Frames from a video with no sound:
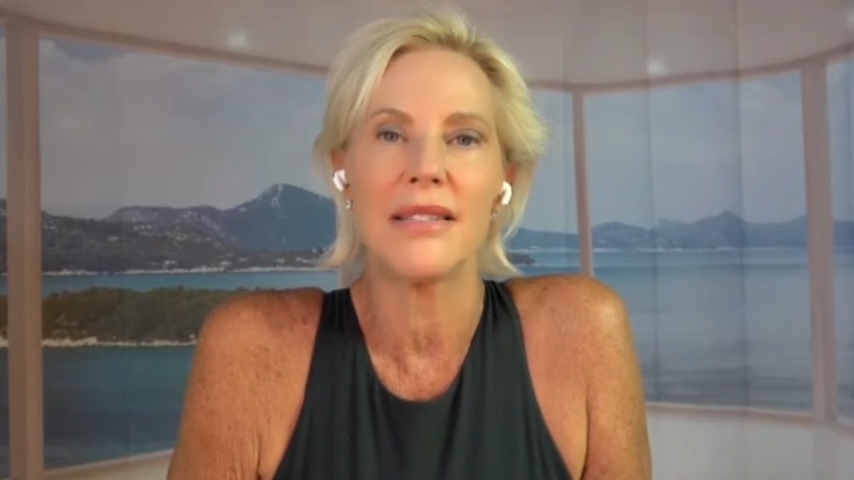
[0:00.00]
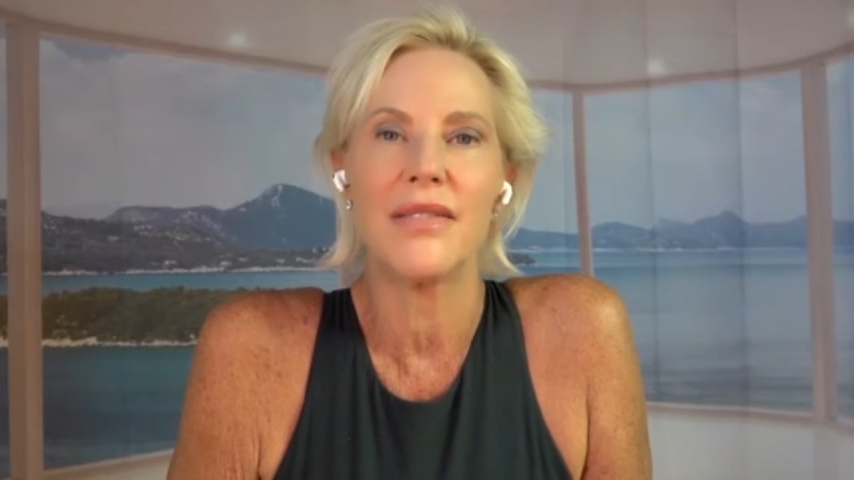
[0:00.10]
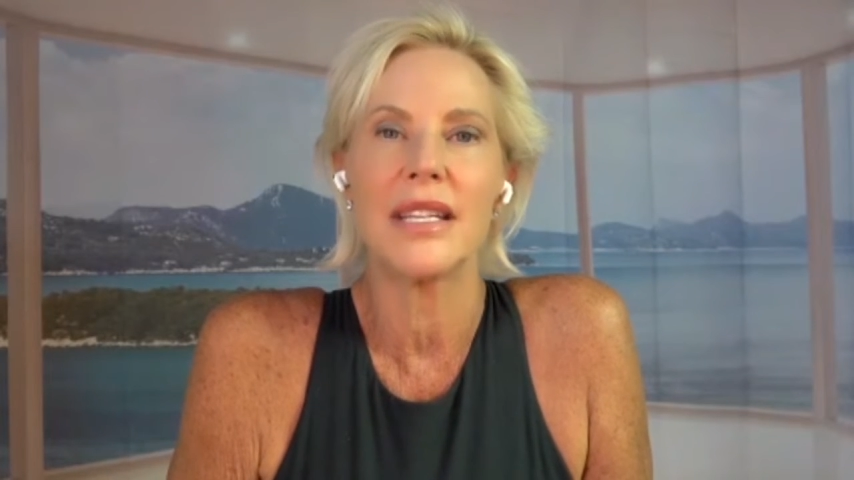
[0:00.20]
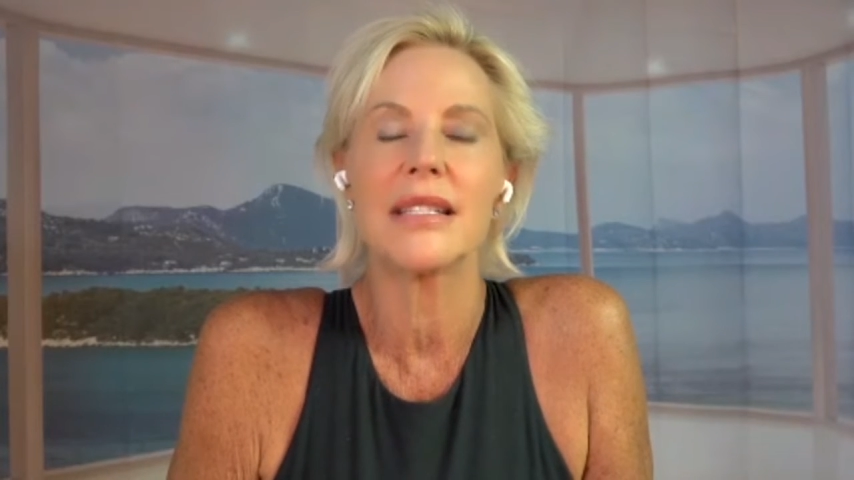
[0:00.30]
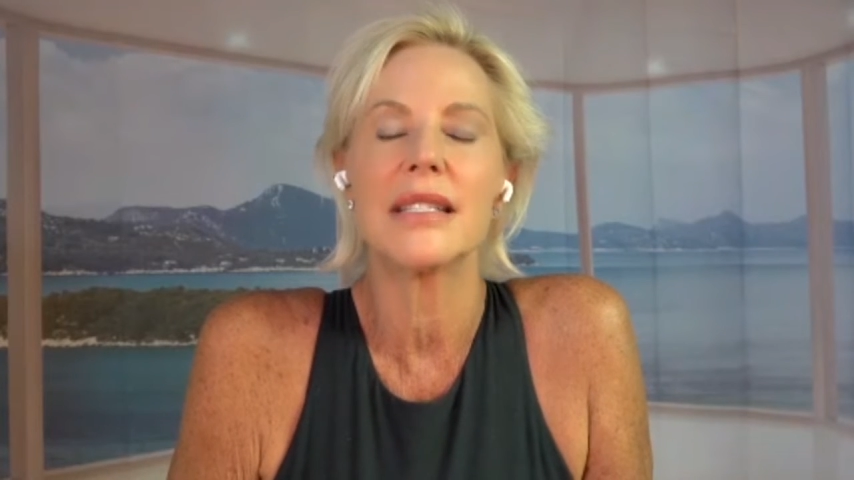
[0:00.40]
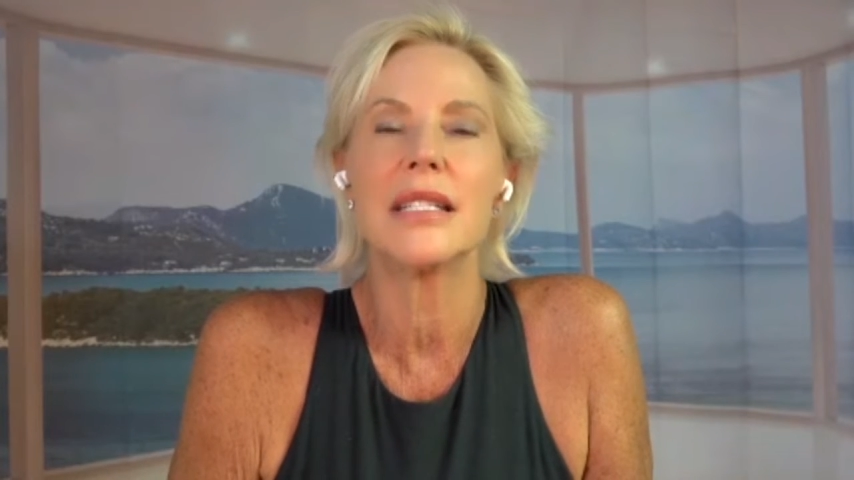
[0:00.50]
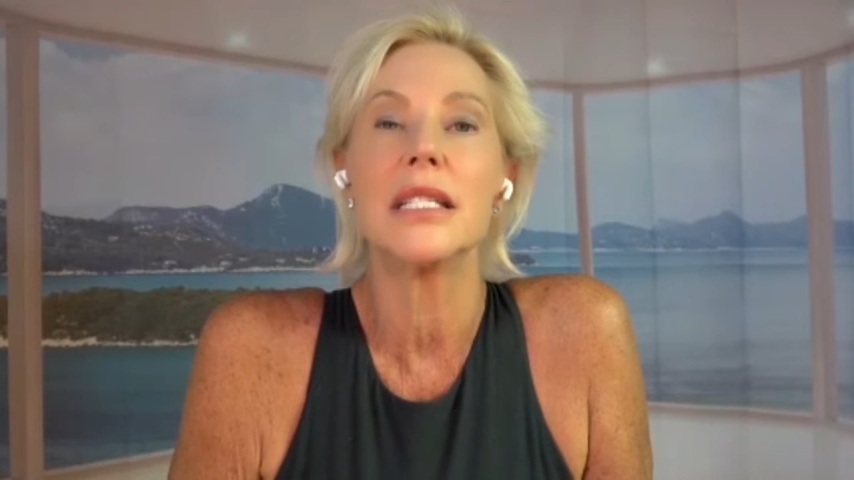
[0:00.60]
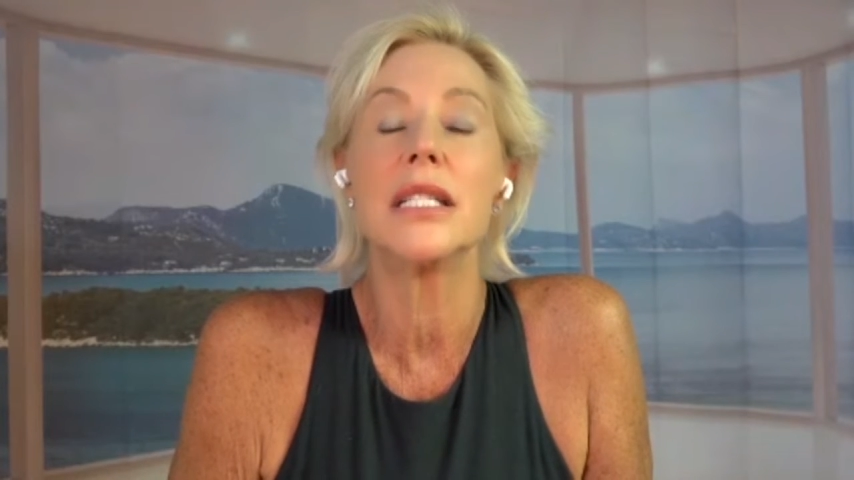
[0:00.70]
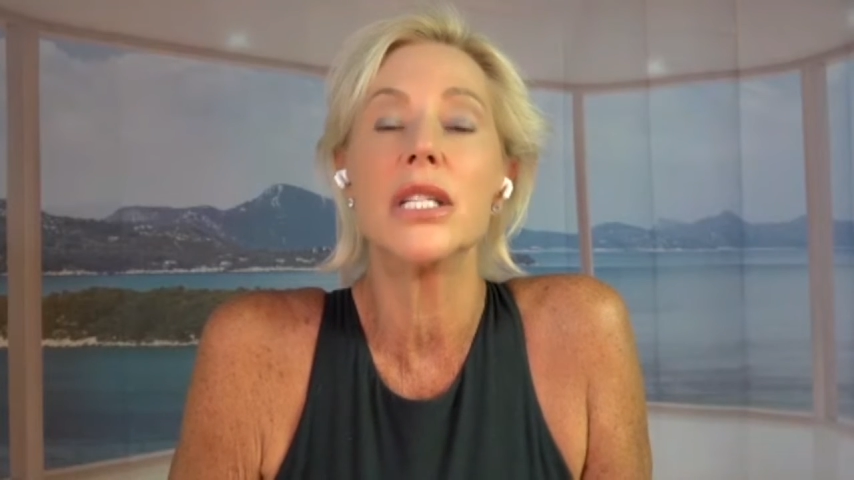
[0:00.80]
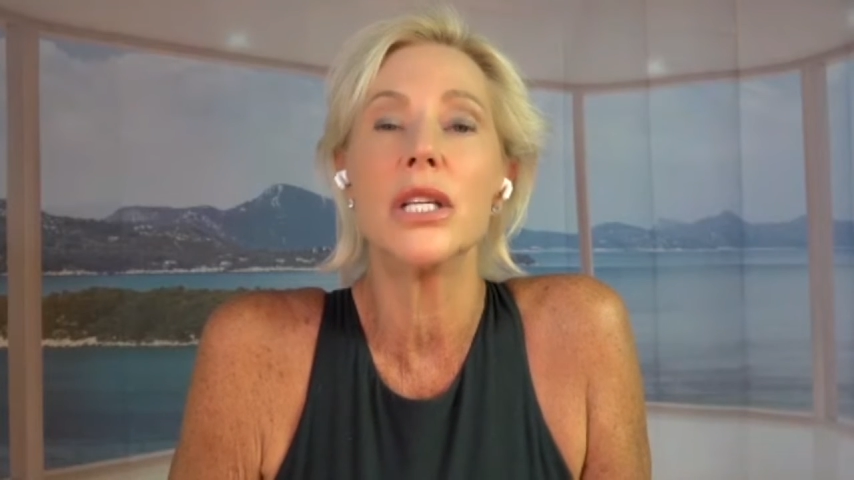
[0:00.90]
of things to
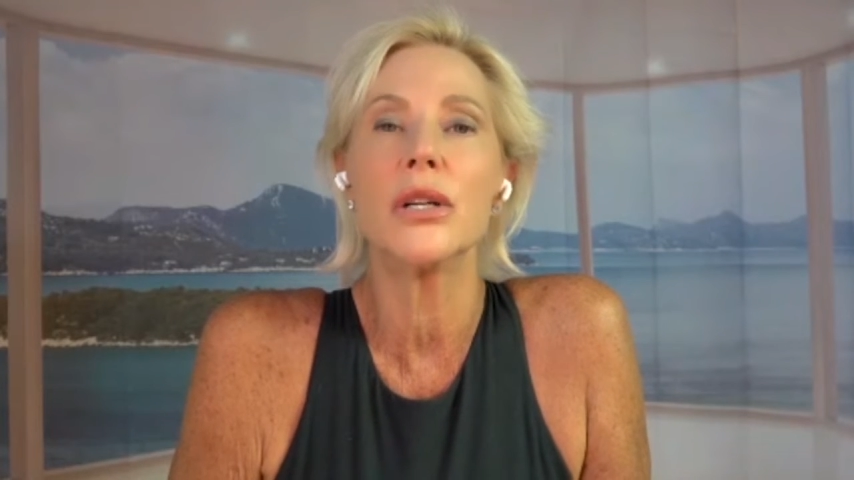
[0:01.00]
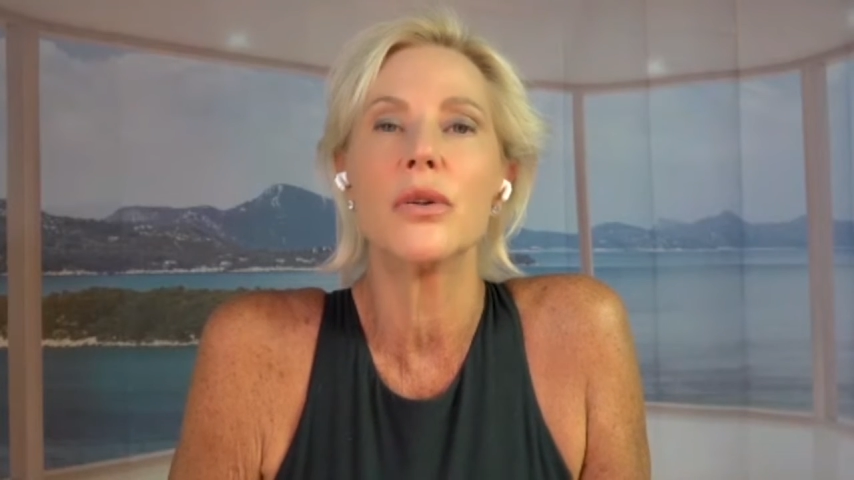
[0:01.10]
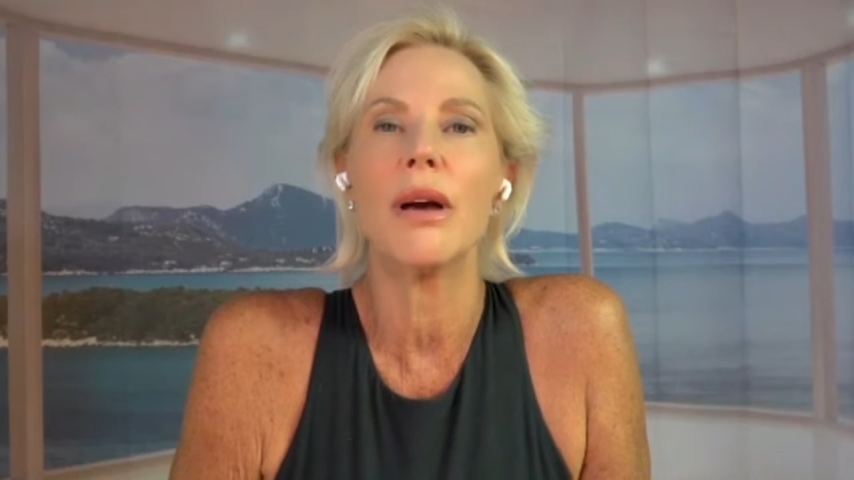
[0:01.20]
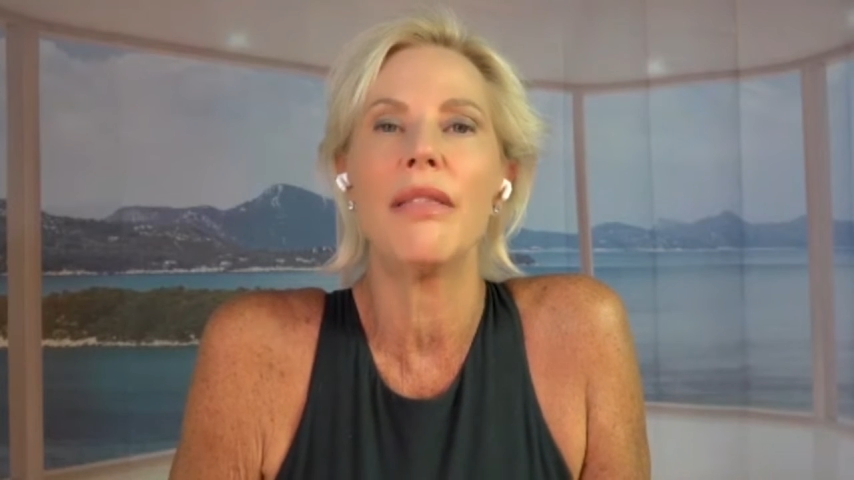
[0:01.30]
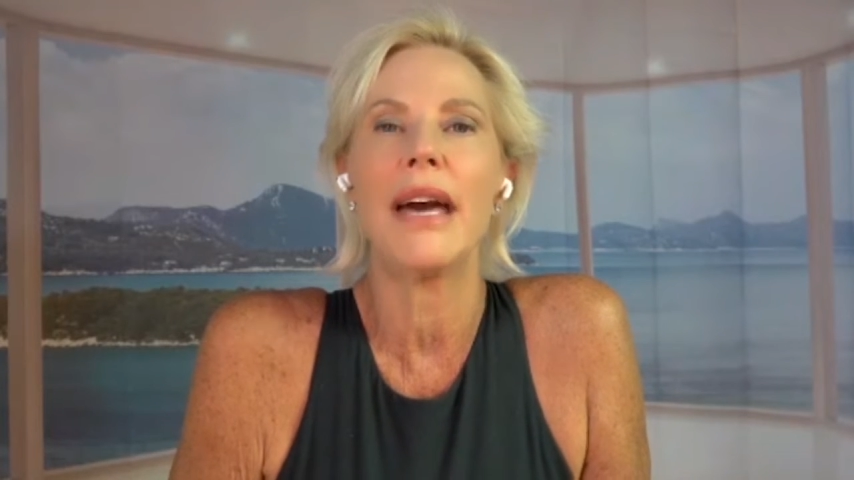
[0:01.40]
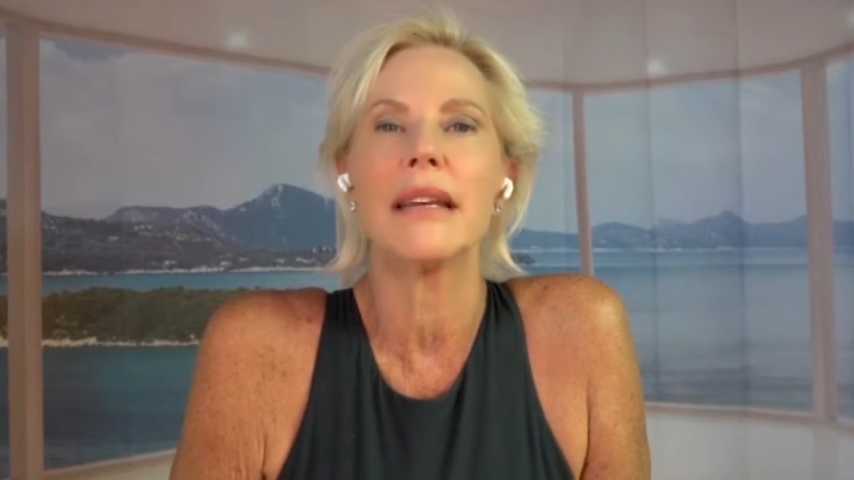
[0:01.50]
do that